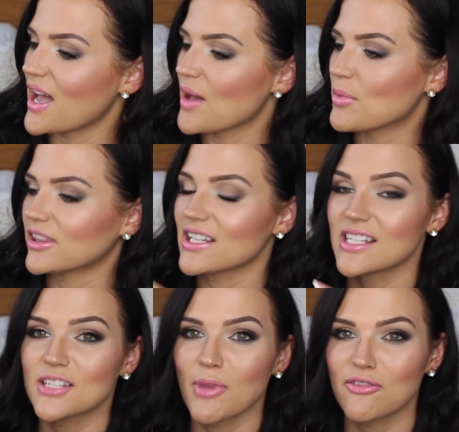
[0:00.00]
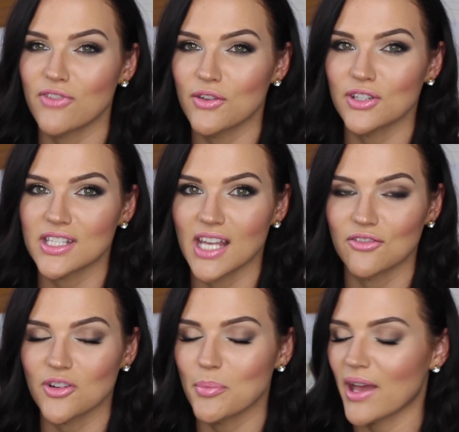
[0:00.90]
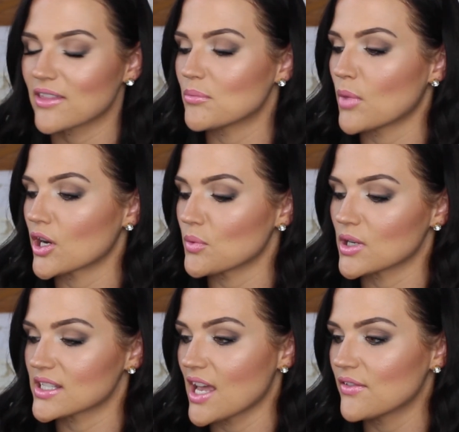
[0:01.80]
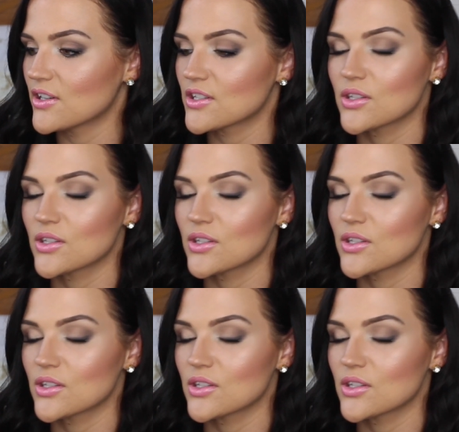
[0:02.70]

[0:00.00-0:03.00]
But this is my favorite scent from Bath & Body Works ever,